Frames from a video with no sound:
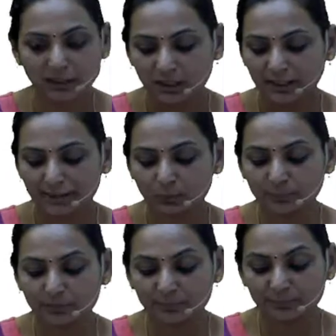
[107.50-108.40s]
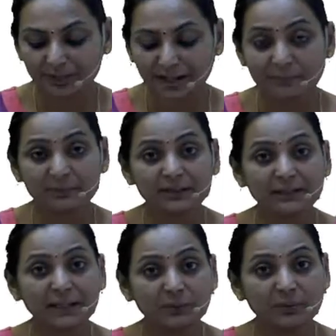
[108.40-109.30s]
It could be primary
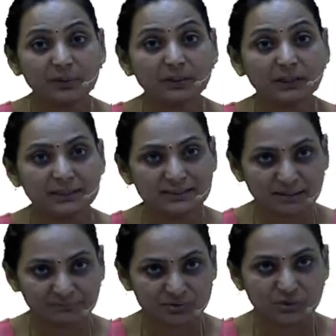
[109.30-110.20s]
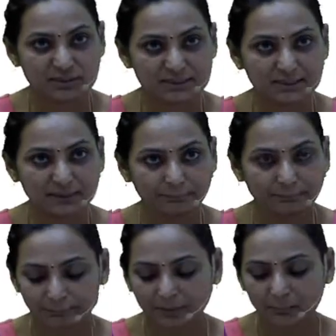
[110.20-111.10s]
adrenal insufficiency.
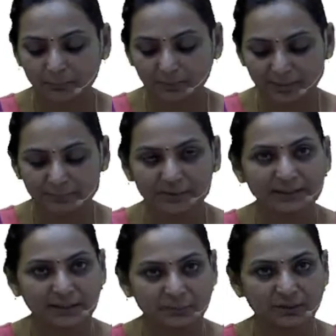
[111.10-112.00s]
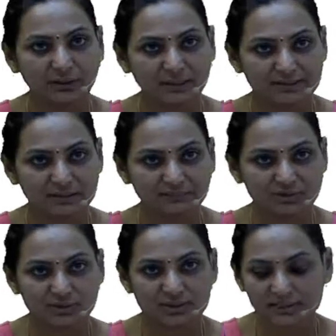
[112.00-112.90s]
Primary adrenal
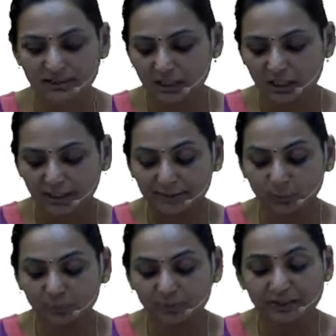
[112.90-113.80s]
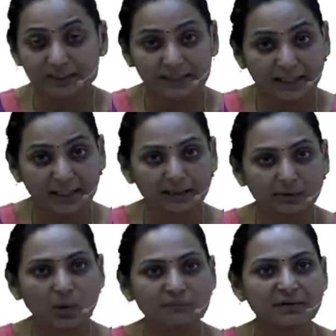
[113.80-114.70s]
insufficiency. It could be gain
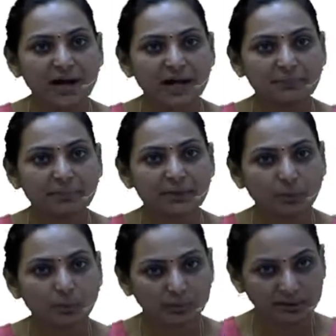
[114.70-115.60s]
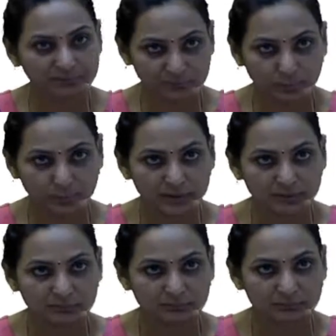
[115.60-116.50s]
of hypertonic fluid,
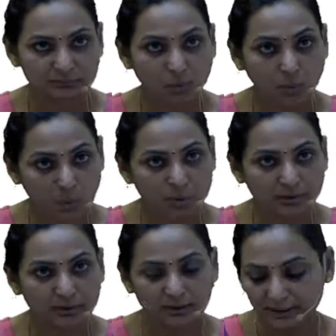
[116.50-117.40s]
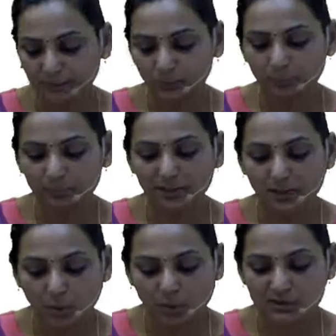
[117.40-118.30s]
or it could be
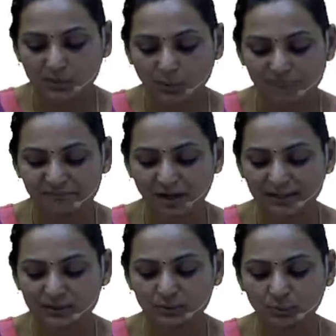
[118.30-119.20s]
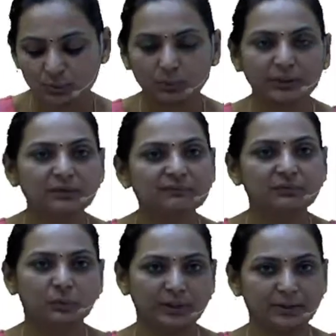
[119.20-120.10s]
loss of isotonic
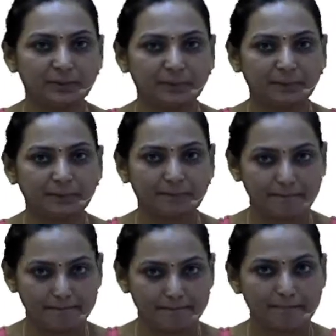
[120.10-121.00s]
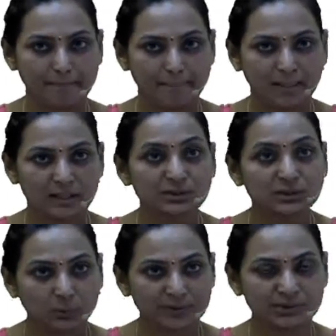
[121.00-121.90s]
fluid. So the
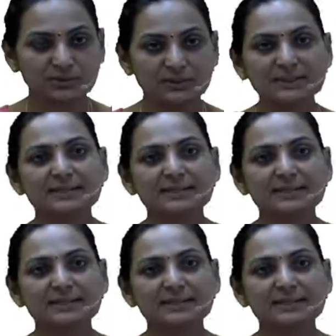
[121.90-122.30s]
question is,